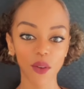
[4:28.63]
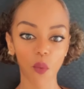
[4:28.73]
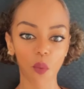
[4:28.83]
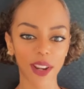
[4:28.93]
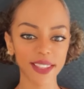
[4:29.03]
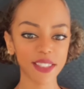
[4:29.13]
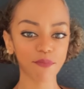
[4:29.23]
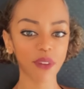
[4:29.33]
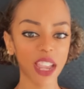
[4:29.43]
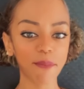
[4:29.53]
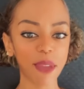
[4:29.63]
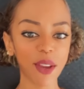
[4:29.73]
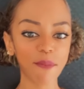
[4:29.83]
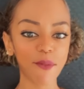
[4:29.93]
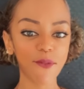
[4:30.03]
One is the
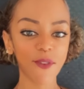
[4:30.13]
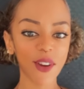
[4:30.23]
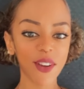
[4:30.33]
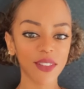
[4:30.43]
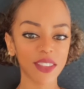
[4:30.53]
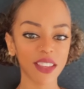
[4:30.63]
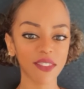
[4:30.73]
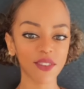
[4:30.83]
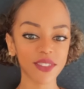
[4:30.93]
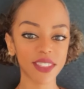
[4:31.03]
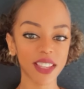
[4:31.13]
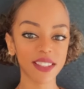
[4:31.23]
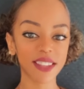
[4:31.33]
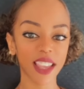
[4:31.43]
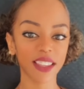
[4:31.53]
primary mover, the other is the
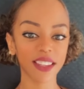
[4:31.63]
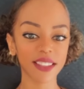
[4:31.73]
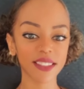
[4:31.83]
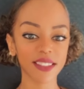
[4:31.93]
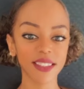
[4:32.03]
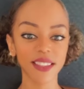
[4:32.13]
antagonist.